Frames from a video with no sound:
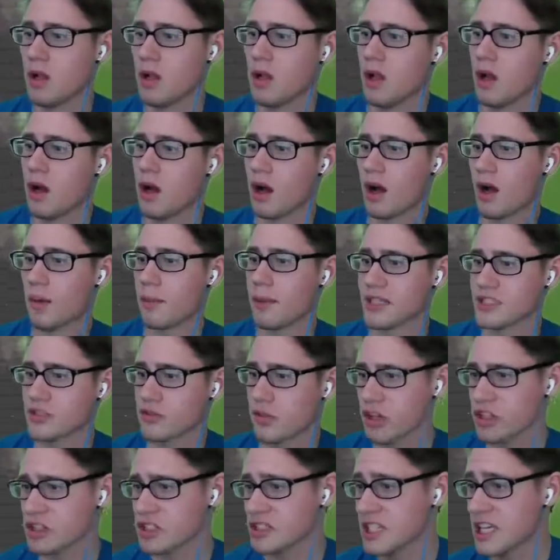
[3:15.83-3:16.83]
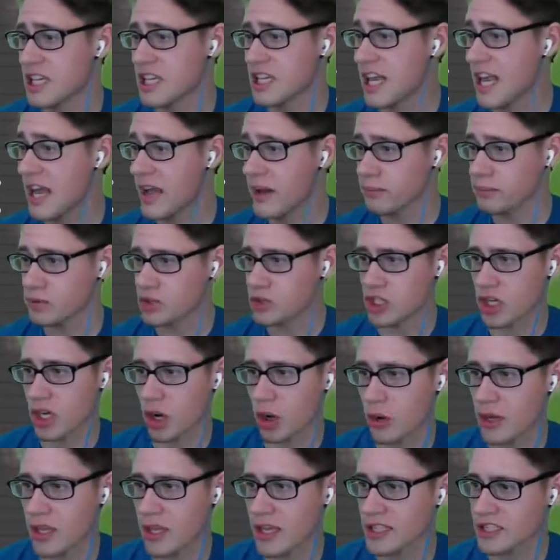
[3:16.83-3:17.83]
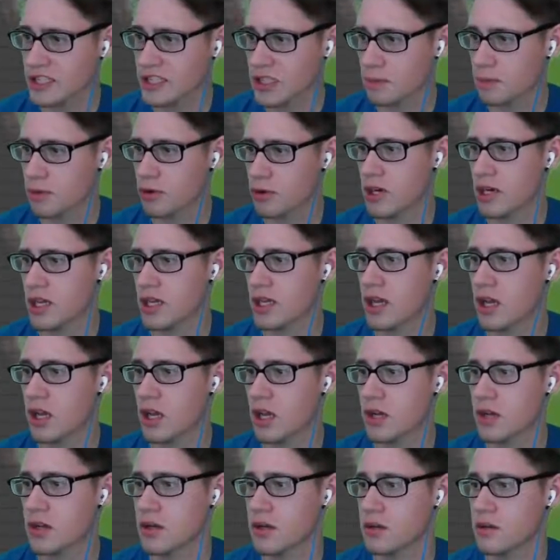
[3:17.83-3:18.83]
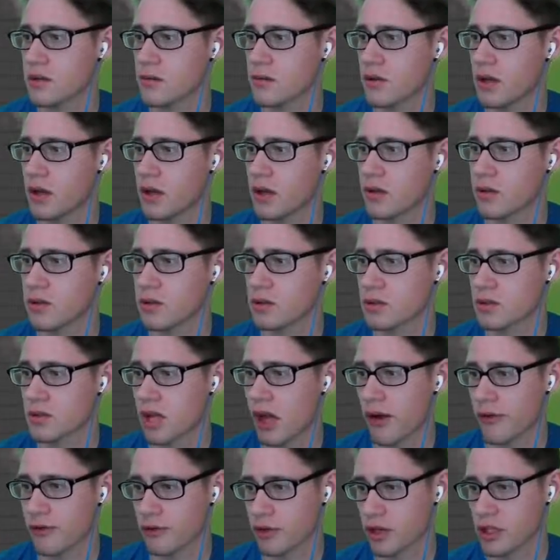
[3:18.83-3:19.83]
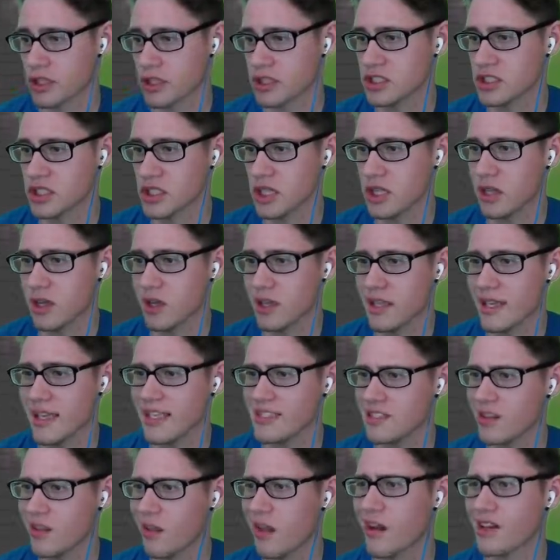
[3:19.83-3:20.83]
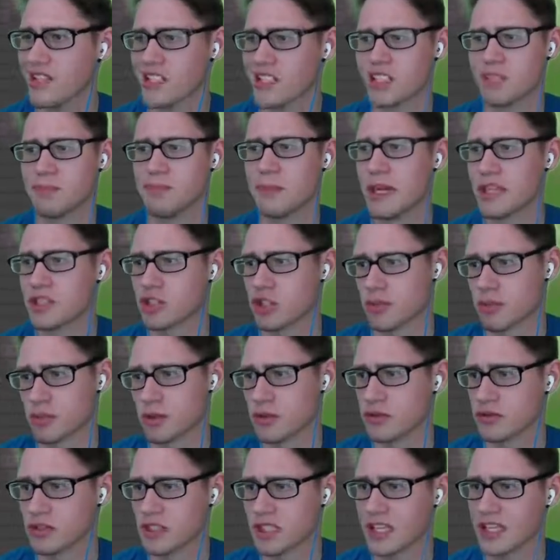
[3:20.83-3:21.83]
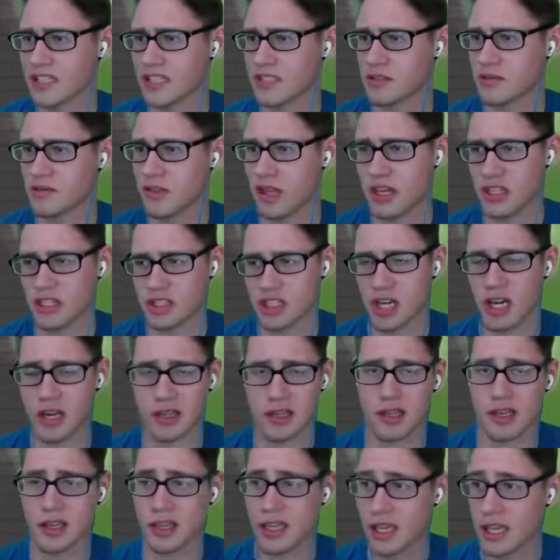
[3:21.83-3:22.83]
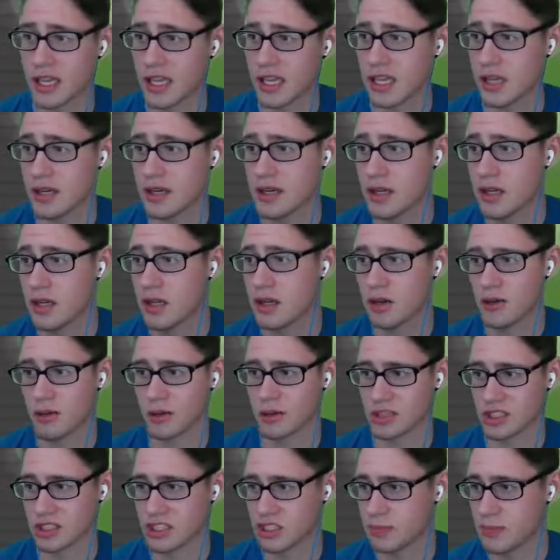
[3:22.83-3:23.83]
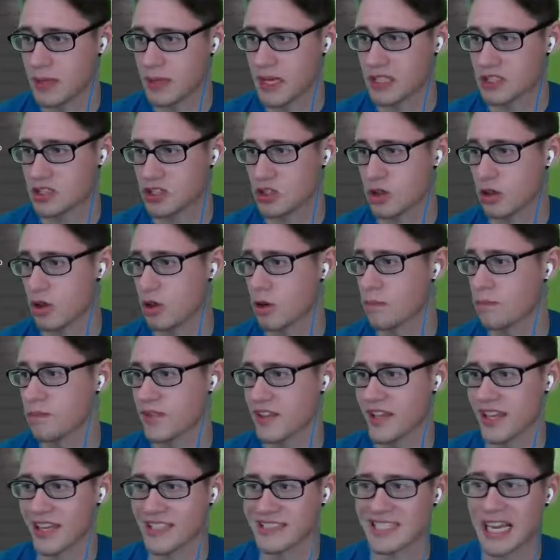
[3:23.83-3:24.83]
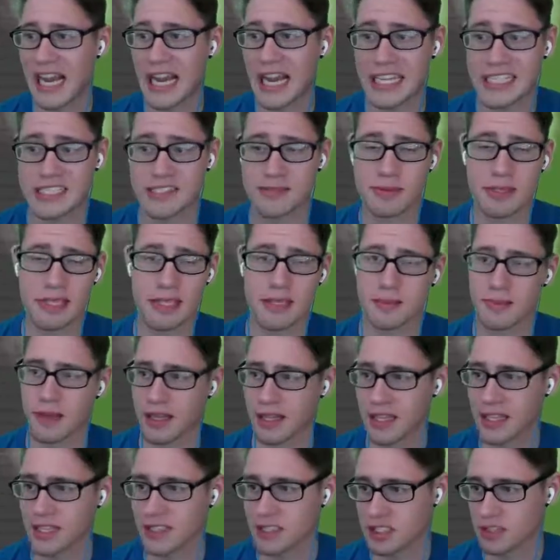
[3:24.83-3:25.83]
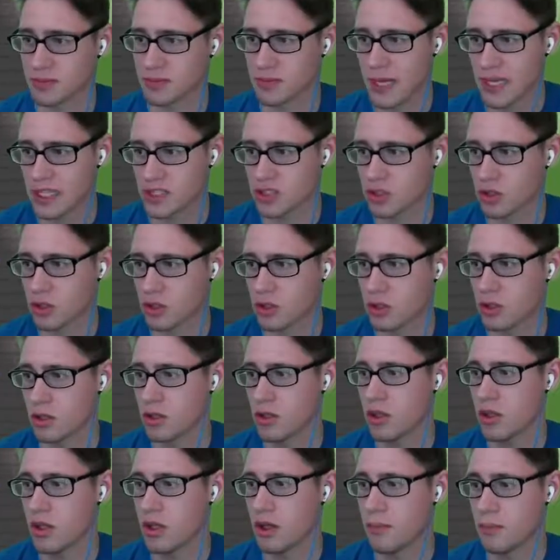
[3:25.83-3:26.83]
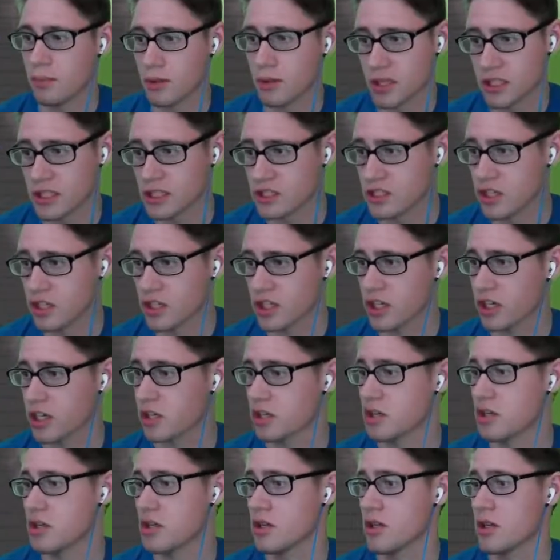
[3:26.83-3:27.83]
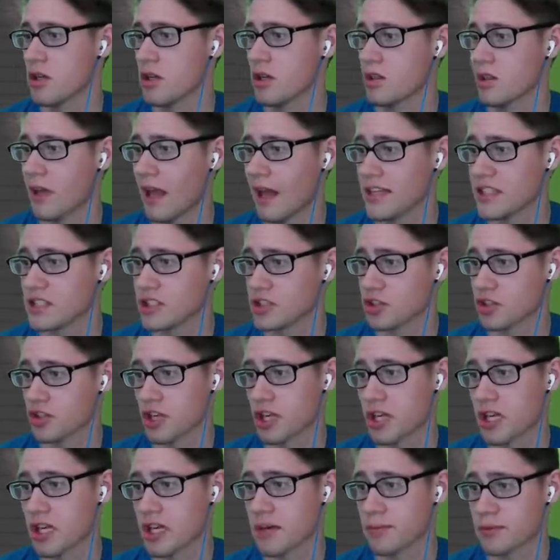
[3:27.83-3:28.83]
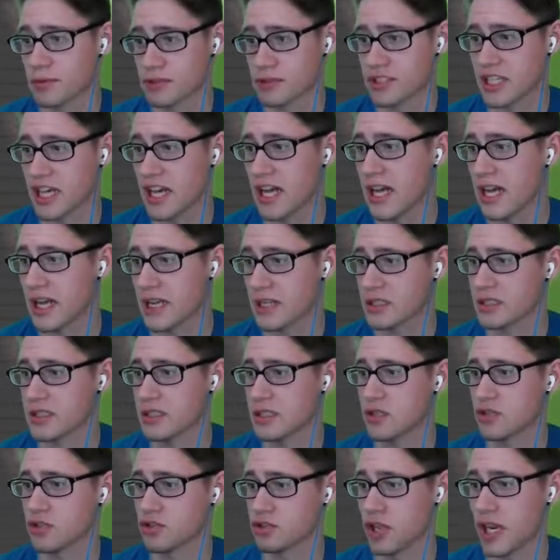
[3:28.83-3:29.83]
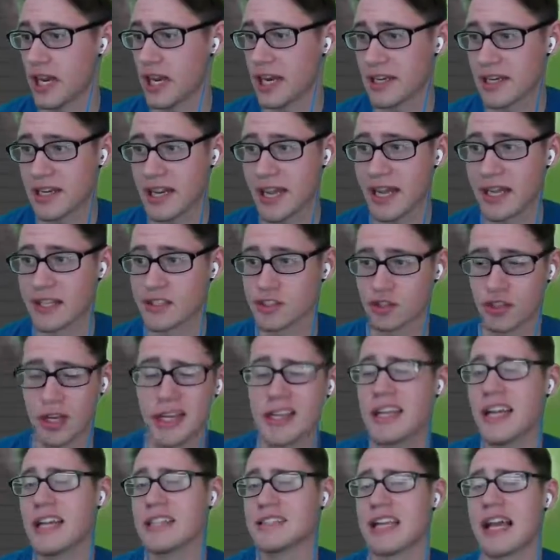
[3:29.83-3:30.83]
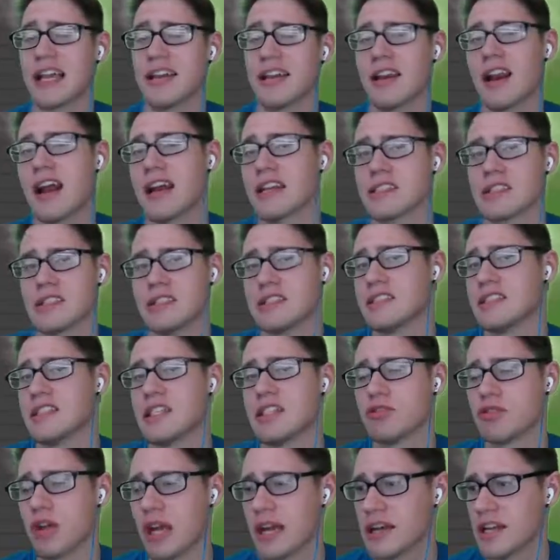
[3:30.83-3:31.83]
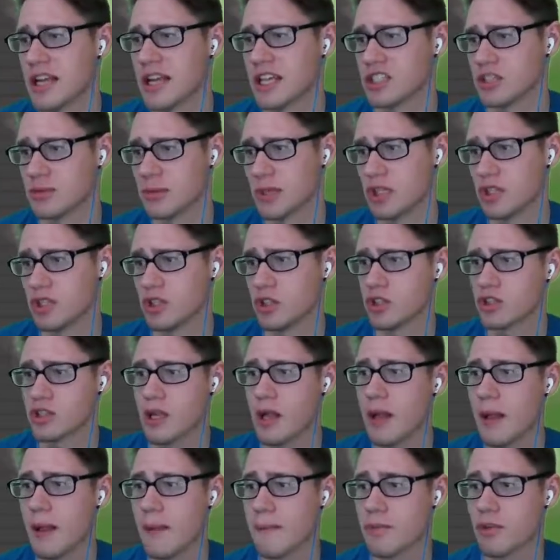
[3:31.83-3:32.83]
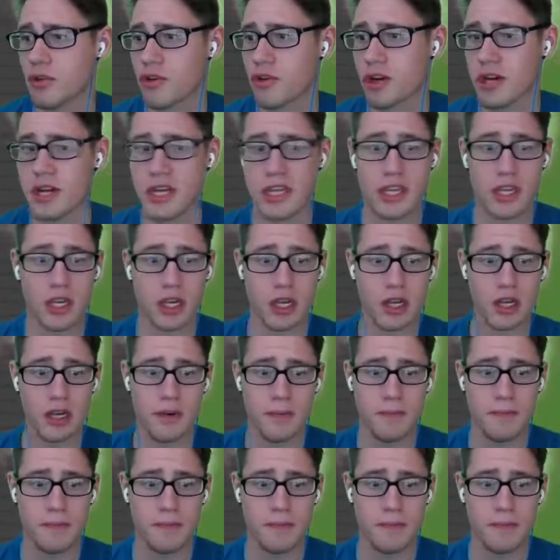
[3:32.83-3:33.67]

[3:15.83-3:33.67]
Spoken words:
As far as TMs go, he gets a pretty good coverage. He gets a lot of special moves. He gets Venoshock again, which is special. He gets Ice Beam, again special. Blizzard, Light Screen, Protect, Rain Dance. Rain Dance, I could actually see Rain Dance being used pretty good.